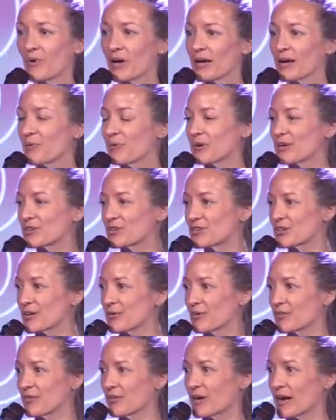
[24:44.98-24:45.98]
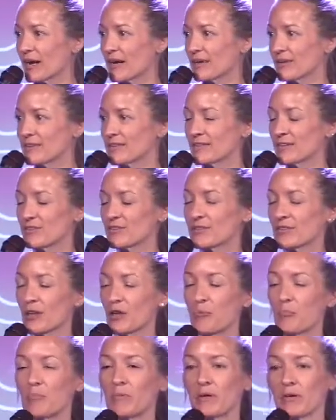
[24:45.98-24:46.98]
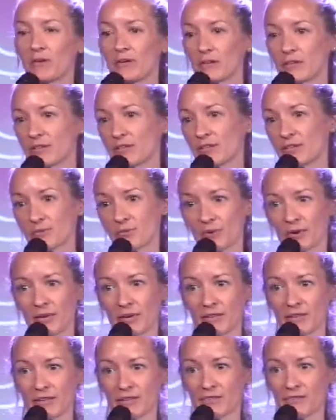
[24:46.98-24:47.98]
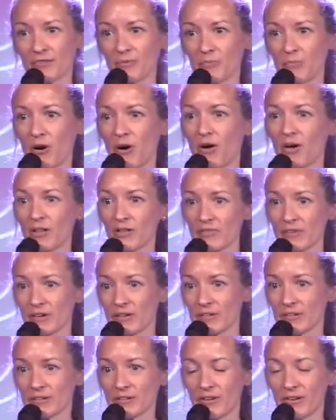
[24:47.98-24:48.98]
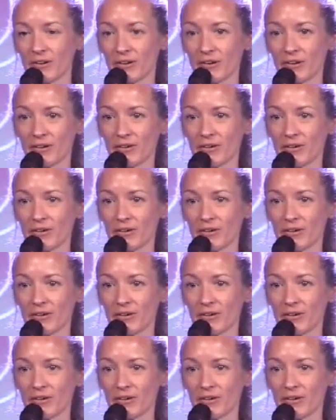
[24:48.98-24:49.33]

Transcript: what I want to share with you guys, there's a million stories from all of us on